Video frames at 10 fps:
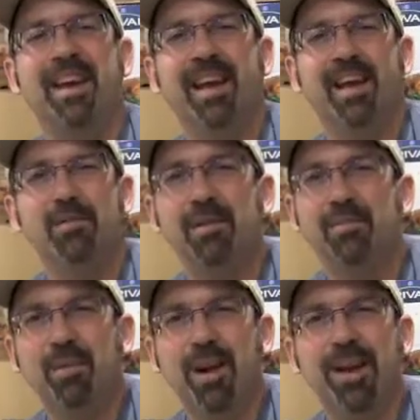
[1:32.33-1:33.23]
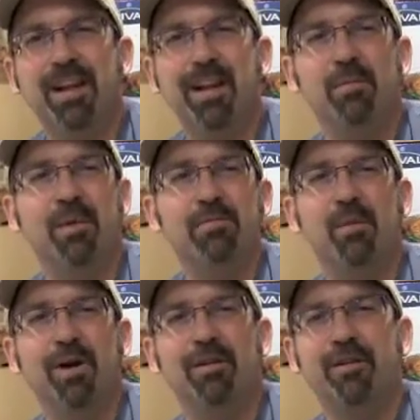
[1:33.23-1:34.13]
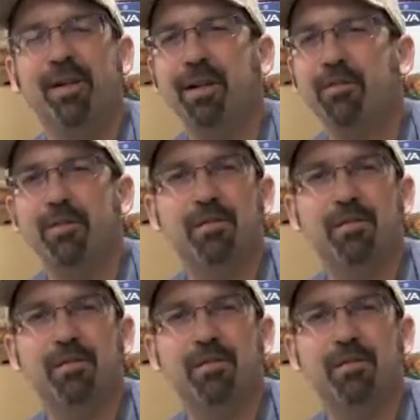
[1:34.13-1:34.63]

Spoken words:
And we've prayed and we've wondered and